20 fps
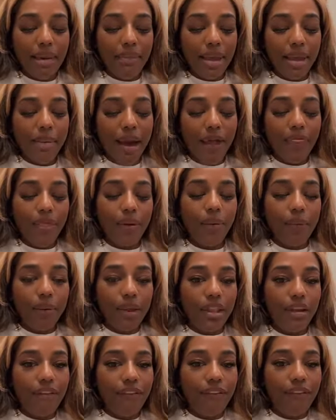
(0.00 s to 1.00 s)
Tell me about the
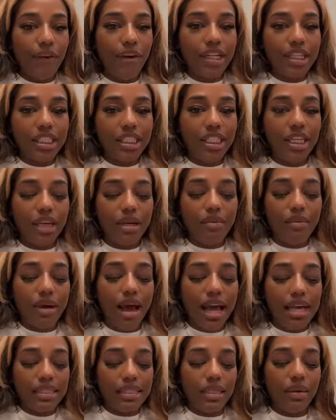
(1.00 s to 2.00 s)
Wheel of Fortune.
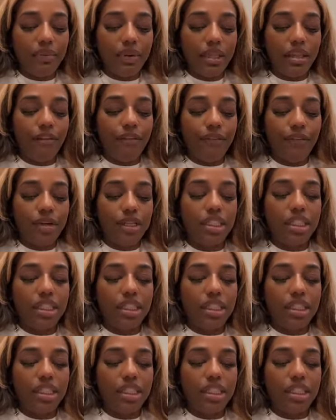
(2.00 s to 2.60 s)
Why is the Wheel of